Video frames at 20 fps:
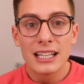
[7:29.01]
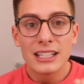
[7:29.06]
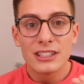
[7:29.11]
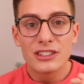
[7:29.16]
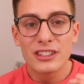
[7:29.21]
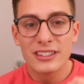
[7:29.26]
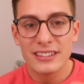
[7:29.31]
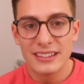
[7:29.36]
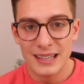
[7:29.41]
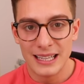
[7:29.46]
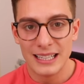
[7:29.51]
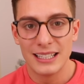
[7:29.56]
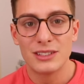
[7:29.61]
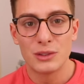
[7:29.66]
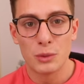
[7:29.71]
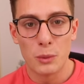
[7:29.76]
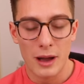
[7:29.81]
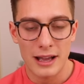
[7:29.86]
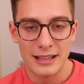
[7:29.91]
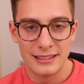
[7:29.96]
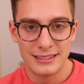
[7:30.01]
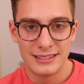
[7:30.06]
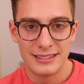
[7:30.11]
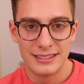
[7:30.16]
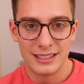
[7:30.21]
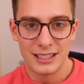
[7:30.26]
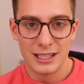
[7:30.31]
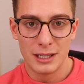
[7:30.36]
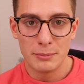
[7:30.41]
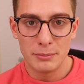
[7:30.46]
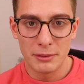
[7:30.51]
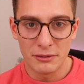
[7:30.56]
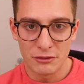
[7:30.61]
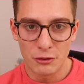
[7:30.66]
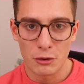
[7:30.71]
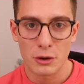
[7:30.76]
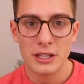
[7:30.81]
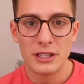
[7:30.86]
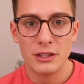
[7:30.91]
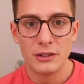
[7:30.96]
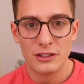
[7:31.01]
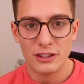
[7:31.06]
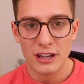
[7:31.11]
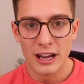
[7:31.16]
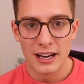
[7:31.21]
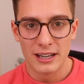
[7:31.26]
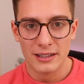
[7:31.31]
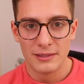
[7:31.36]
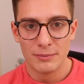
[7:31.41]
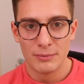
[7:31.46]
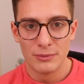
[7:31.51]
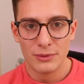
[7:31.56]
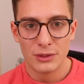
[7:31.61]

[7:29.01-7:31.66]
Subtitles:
Just think twice before you share.